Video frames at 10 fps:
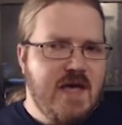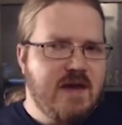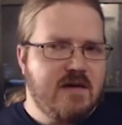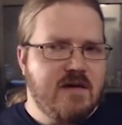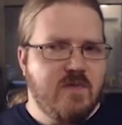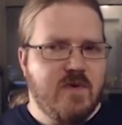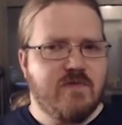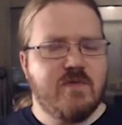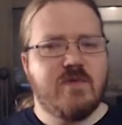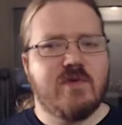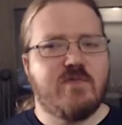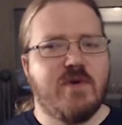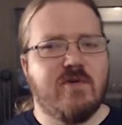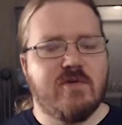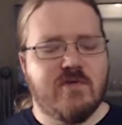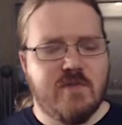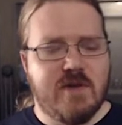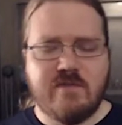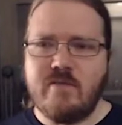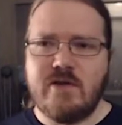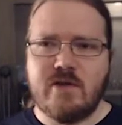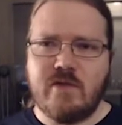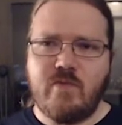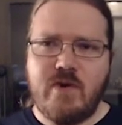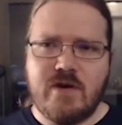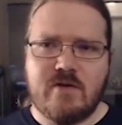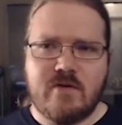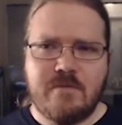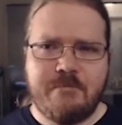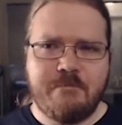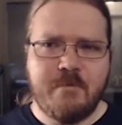and I didn't want them to experience them in the middle of winter.